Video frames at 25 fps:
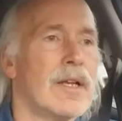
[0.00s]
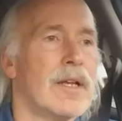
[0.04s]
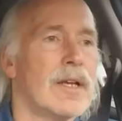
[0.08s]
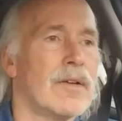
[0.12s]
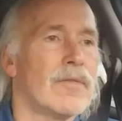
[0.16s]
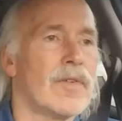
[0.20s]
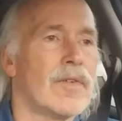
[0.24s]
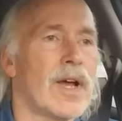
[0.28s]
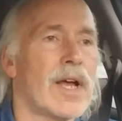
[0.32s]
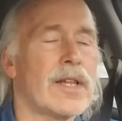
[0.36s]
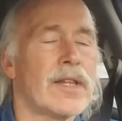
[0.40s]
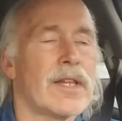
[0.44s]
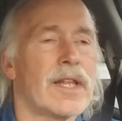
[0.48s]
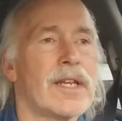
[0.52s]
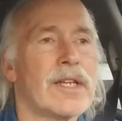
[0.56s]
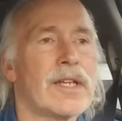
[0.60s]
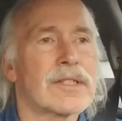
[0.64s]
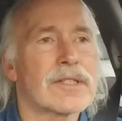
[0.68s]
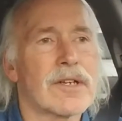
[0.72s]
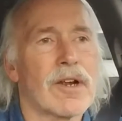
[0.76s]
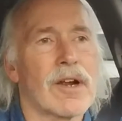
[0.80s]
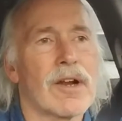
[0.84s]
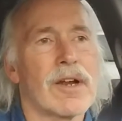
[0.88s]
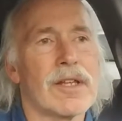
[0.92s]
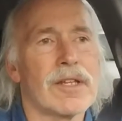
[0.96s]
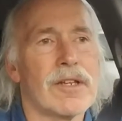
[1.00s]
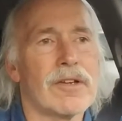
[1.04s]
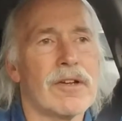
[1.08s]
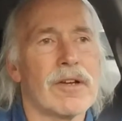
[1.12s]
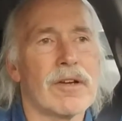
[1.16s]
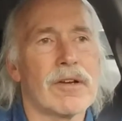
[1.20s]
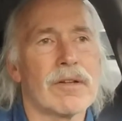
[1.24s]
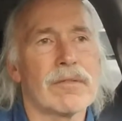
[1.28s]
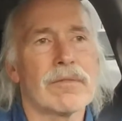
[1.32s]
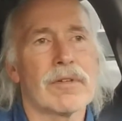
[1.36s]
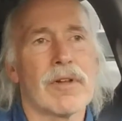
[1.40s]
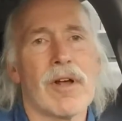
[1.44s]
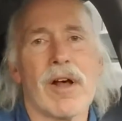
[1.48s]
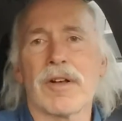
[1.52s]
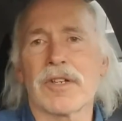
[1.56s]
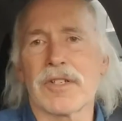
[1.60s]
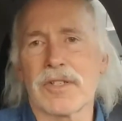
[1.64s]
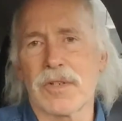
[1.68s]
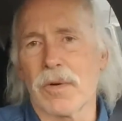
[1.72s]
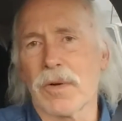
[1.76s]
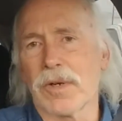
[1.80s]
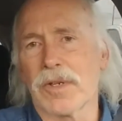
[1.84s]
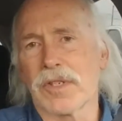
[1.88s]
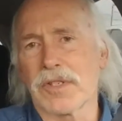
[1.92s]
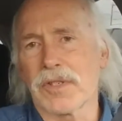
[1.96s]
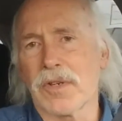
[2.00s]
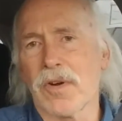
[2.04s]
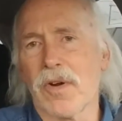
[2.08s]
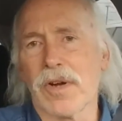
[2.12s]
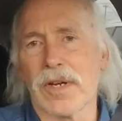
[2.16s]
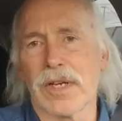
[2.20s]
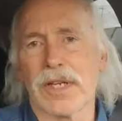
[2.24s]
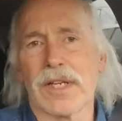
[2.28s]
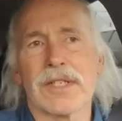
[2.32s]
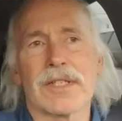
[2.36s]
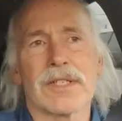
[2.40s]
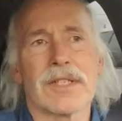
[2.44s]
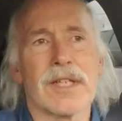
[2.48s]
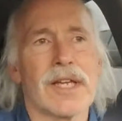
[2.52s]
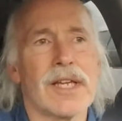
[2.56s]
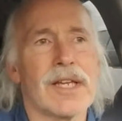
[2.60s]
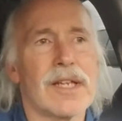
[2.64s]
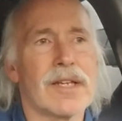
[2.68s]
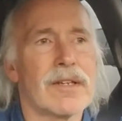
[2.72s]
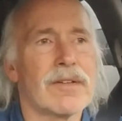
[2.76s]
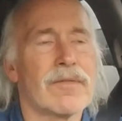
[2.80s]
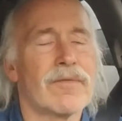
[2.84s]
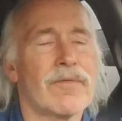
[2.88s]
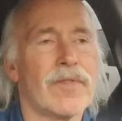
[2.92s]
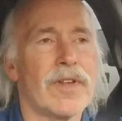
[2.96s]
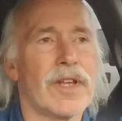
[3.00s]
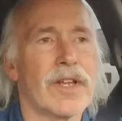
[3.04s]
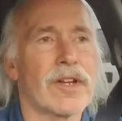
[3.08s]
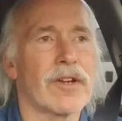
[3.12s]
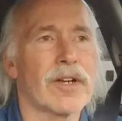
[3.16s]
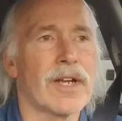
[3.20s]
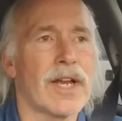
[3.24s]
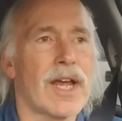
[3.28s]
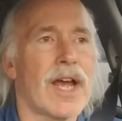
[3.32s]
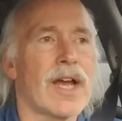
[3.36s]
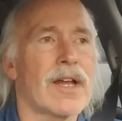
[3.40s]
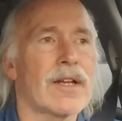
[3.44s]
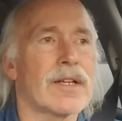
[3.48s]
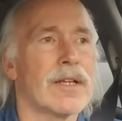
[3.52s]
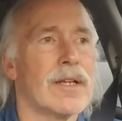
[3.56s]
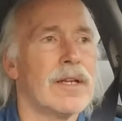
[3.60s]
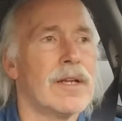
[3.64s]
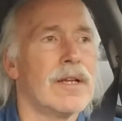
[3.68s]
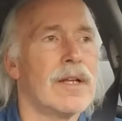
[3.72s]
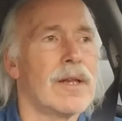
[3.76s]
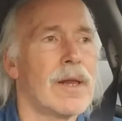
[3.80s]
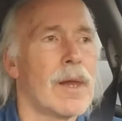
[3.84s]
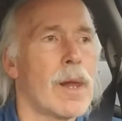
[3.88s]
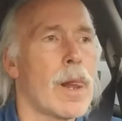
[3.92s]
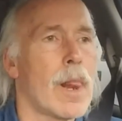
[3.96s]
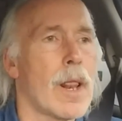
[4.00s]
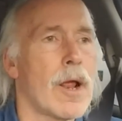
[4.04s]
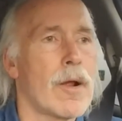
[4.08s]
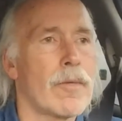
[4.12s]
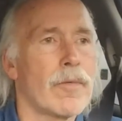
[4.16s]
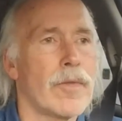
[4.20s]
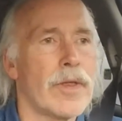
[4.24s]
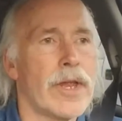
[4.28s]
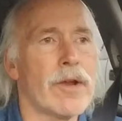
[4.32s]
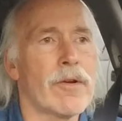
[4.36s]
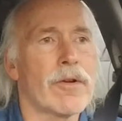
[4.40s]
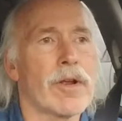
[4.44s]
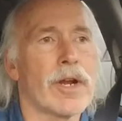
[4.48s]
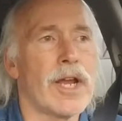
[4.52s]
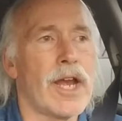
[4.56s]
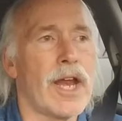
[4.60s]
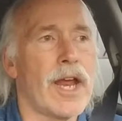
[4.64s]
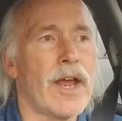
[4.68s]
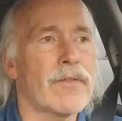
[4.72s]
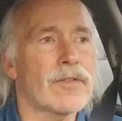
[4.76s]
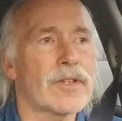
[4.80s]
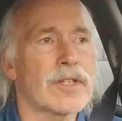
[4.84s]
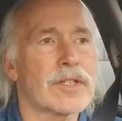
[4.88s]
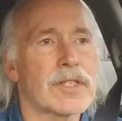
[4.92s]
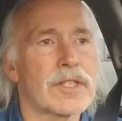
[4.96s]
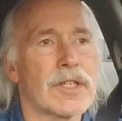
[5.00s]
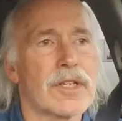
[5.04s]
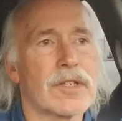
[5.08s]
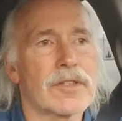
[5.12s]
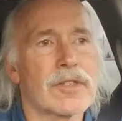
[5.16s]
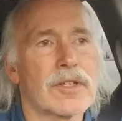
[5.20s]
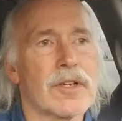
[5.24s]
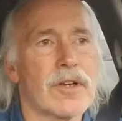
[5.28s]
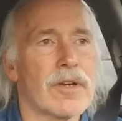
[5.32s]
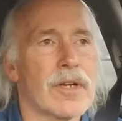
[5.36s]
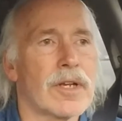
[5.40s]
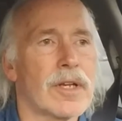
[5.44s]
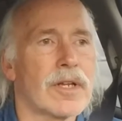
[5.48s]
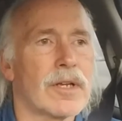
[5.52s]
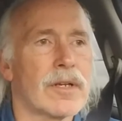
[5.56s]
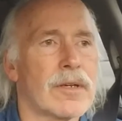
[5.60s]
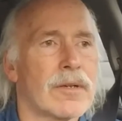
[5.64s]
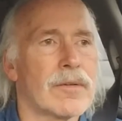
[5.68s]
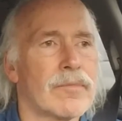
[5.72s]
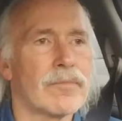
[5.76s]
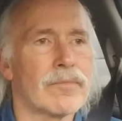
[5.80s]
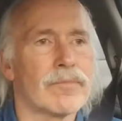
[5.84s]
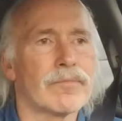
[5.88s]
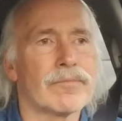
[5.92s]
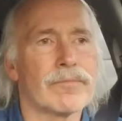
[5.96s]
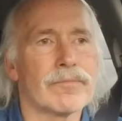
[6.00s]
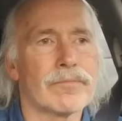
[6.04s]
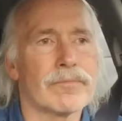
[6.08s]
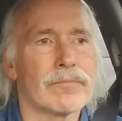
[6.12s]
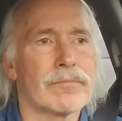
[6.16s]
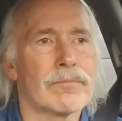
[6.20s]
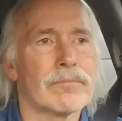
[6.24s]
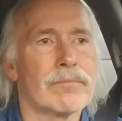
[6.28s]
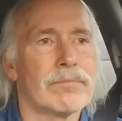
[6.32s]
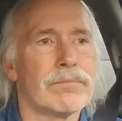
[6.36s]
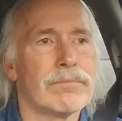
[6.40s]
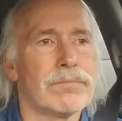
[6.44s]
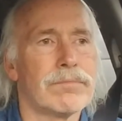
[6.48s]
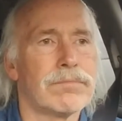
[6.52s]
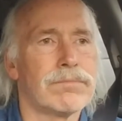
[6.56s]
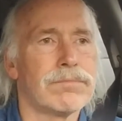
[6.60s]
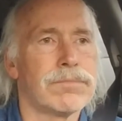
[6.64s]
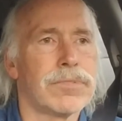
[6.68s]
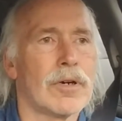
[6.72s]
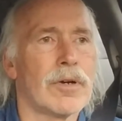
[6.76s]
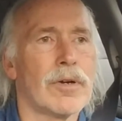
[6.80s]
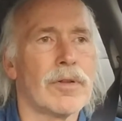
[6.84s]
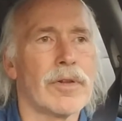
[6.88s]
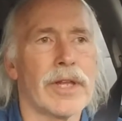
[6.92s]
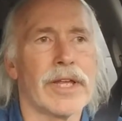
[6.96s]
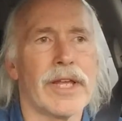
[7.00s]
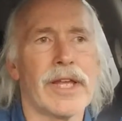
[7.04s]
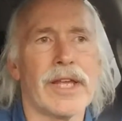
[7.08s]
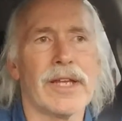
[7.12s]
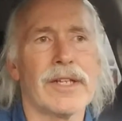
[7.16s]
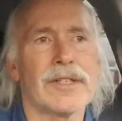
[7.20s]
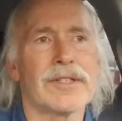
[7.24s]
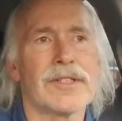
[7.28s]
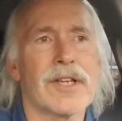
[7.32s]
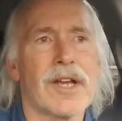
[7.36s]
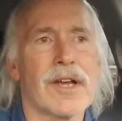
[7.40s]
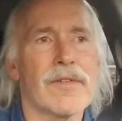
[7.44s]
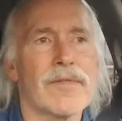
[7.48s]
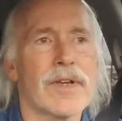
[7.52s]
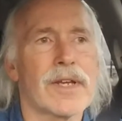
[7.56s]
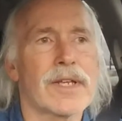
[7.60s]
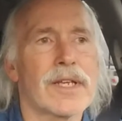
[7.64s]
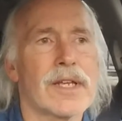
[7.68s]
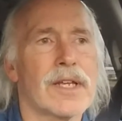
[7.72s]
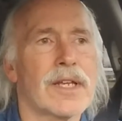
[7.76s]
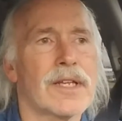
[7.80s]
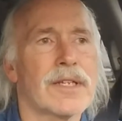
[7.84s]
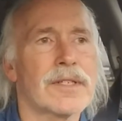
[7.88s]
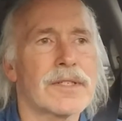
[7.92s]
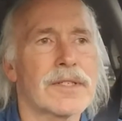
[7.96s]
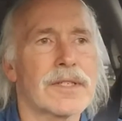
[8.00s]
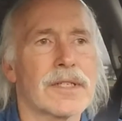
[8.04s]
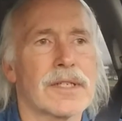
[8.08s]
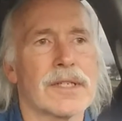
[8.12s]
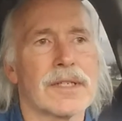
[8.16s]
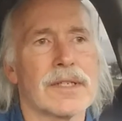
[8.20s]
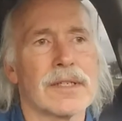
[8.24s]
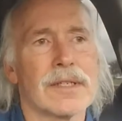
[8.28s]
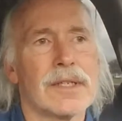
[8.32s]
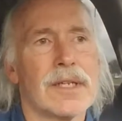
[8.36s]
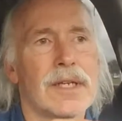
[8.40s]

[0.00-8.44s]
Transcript: Finally, they started, you know, long story short is they figured out they're going to have to sit there and pull the heads off, I guess, and